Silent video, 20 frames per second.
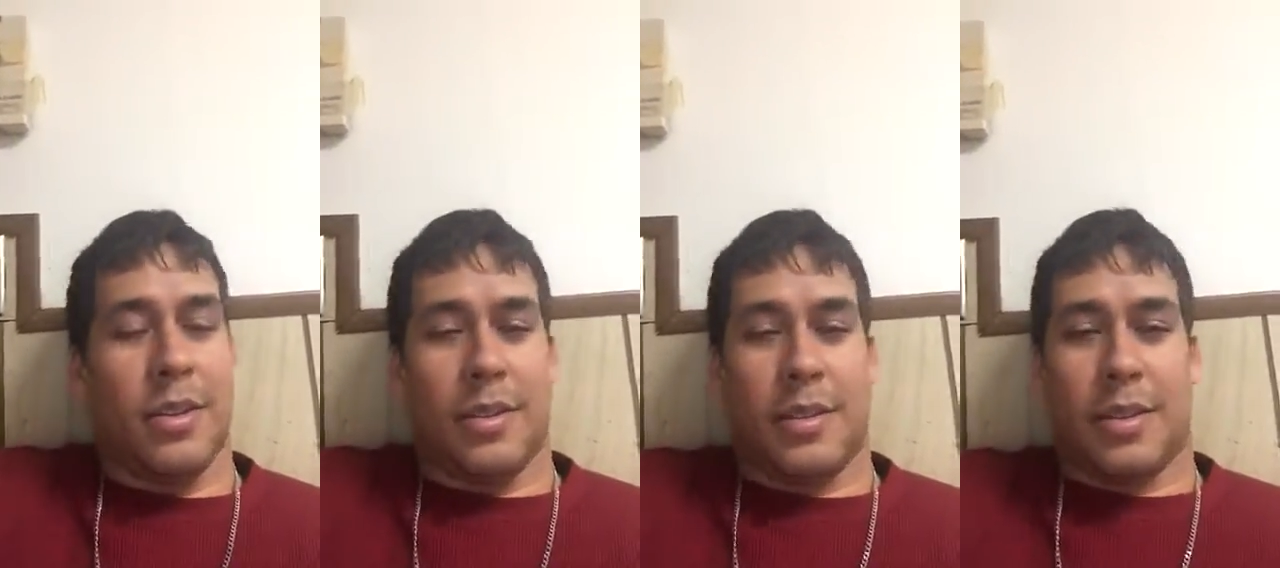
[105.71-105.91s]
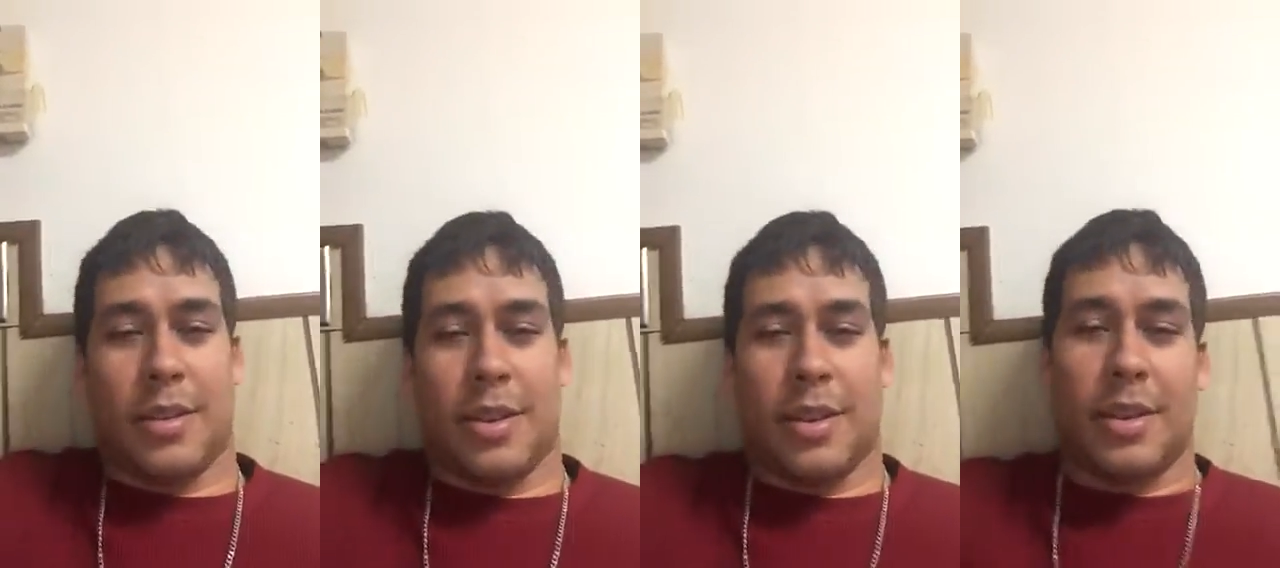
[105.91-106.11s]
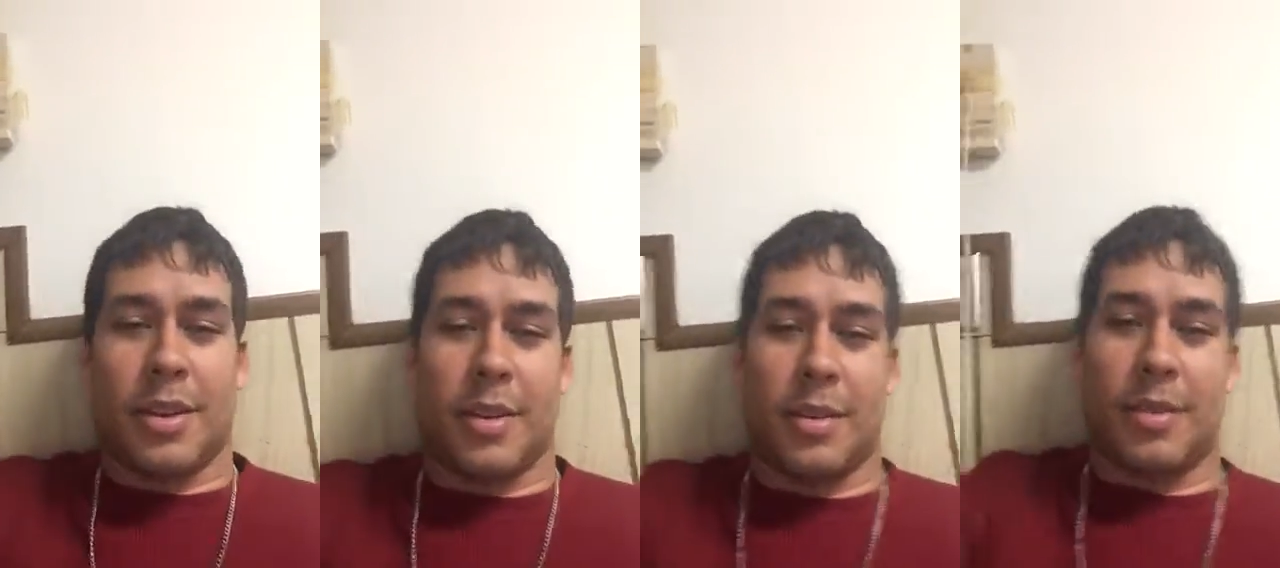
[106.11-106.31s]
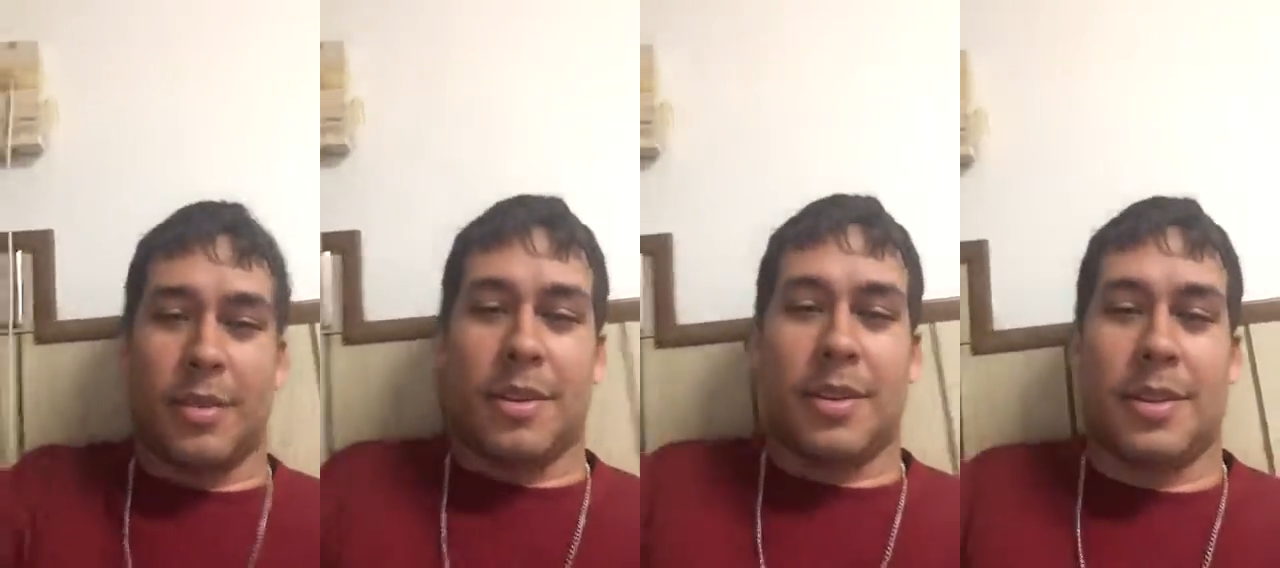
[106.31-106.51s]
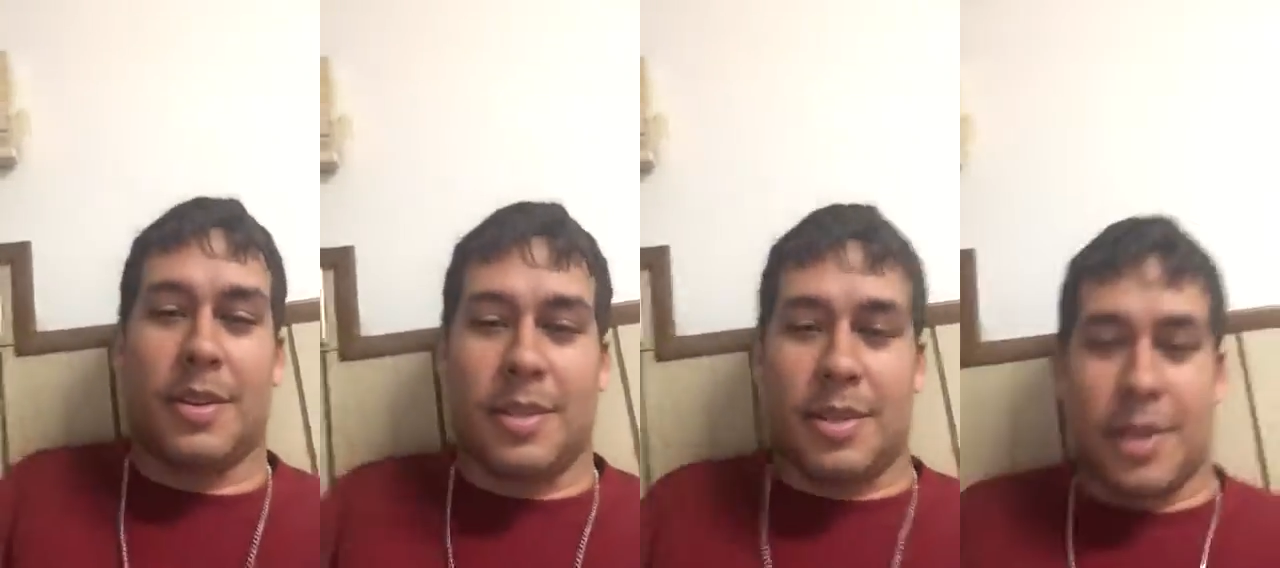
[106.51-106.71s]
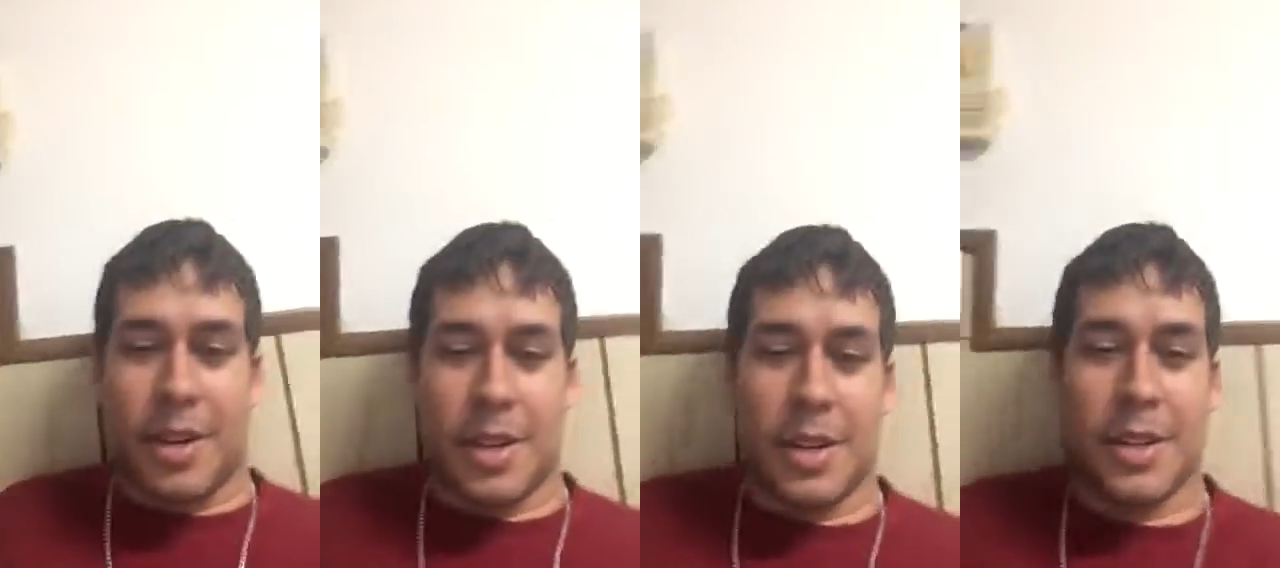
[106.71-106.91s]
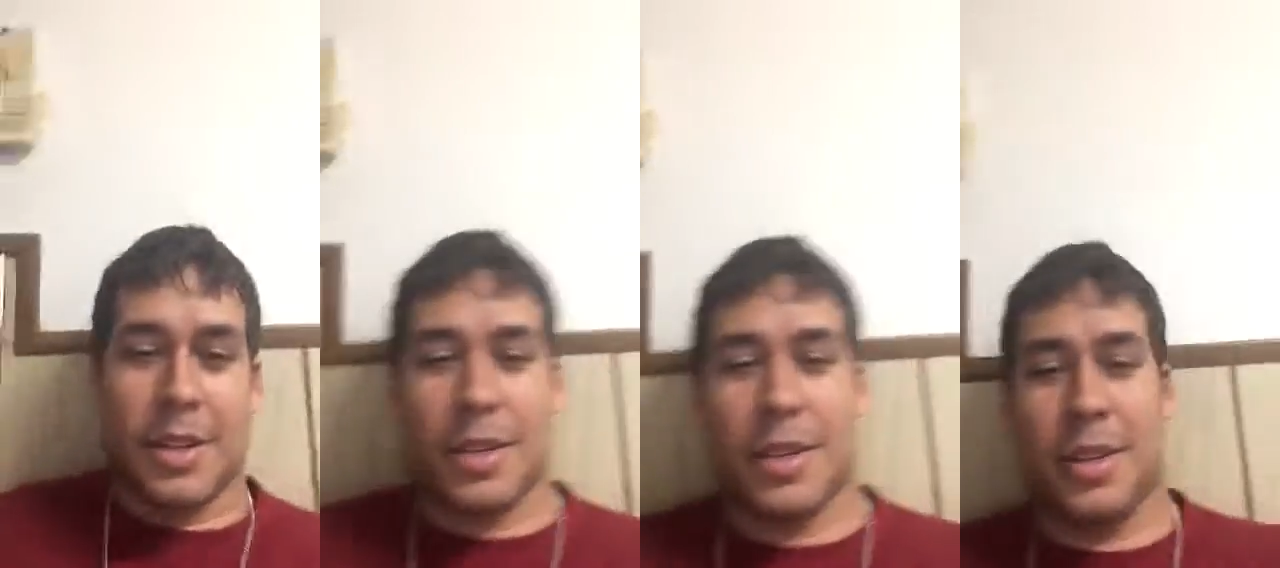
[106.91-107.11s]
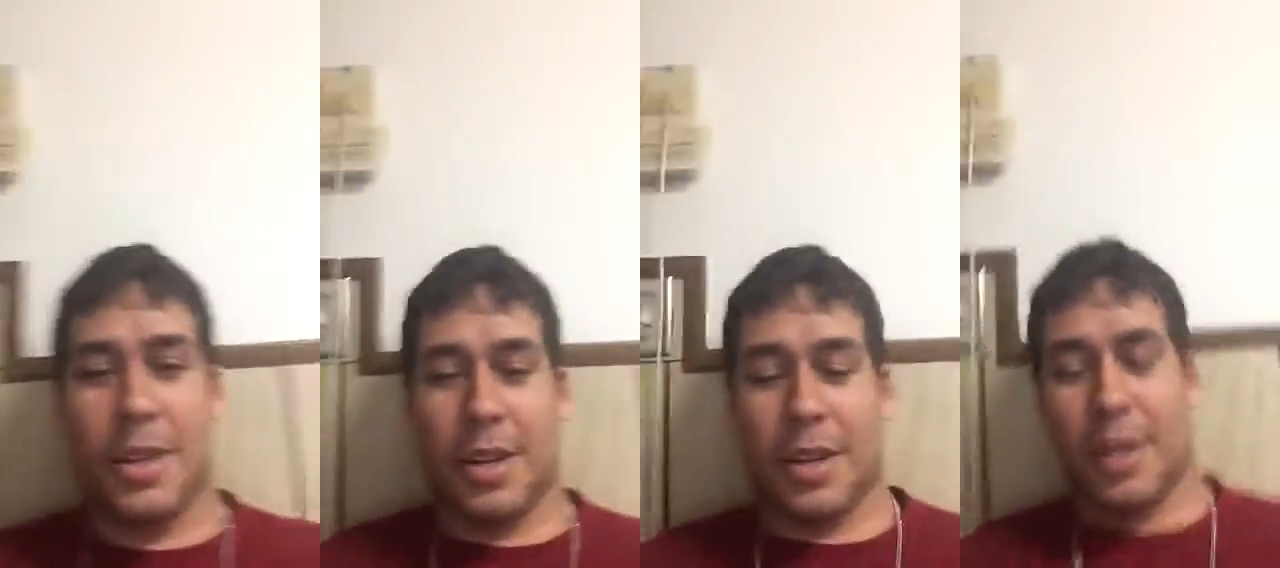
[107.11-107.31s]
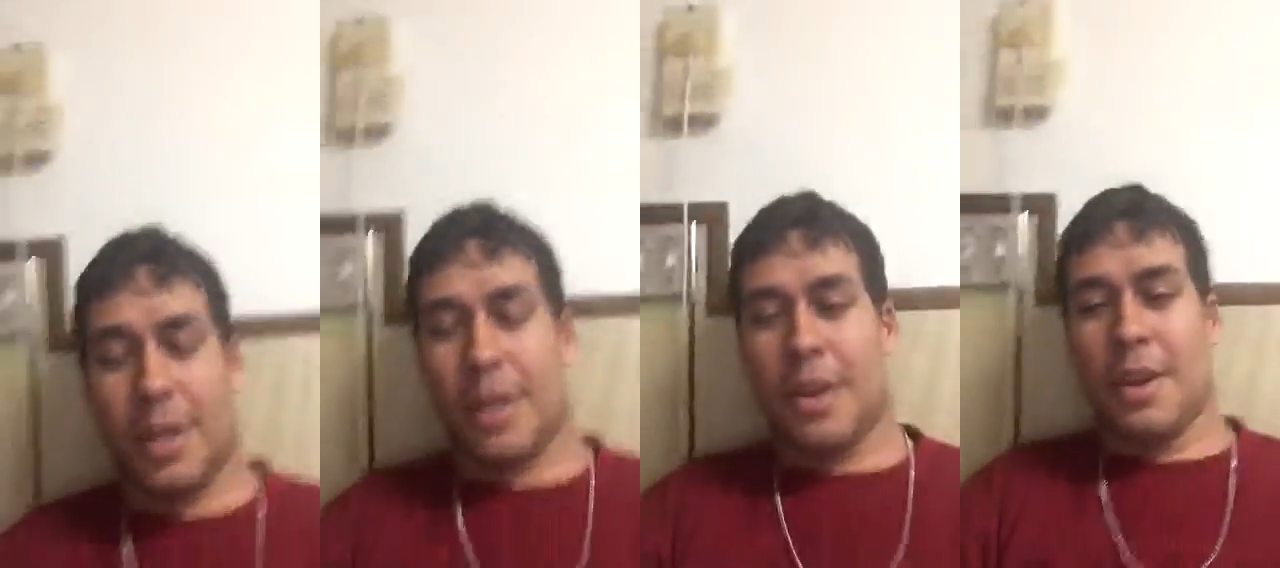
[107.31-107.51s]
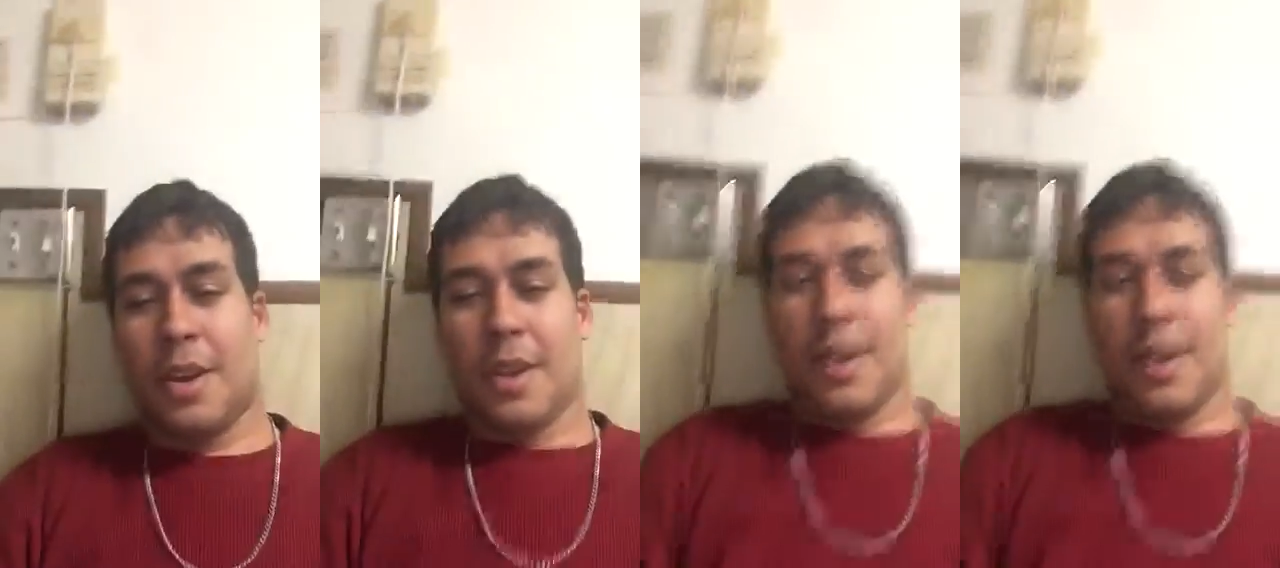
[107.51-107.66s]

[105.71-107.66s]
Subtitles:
stuck in all this crazy shit,